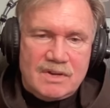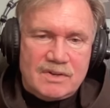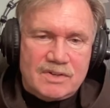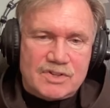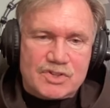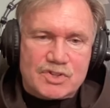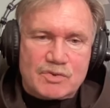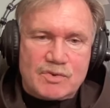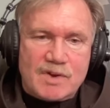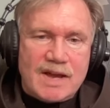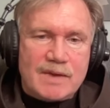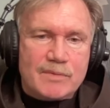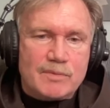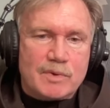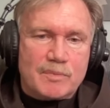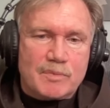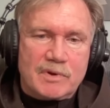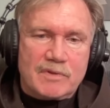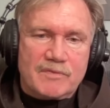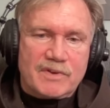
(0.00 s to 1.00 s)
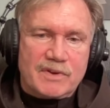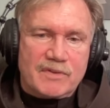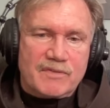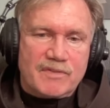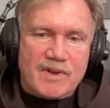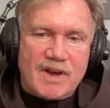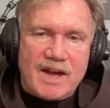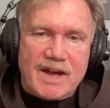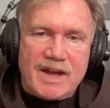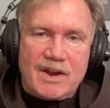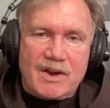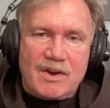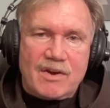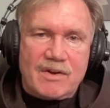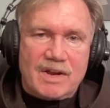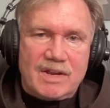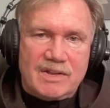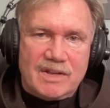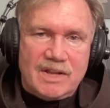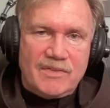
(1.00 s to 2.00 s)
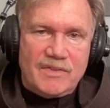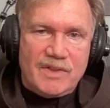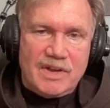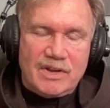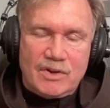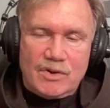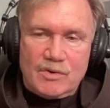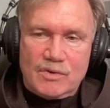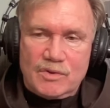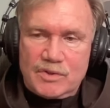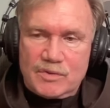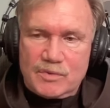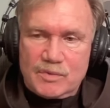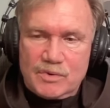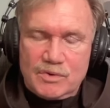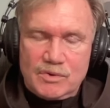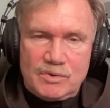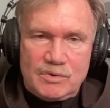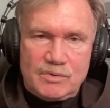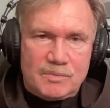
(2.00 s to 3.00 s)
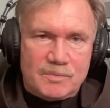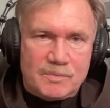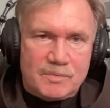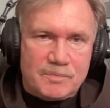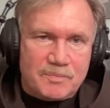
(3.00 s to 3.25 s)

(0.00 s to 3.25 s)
describe the perfect friar, and then they go through,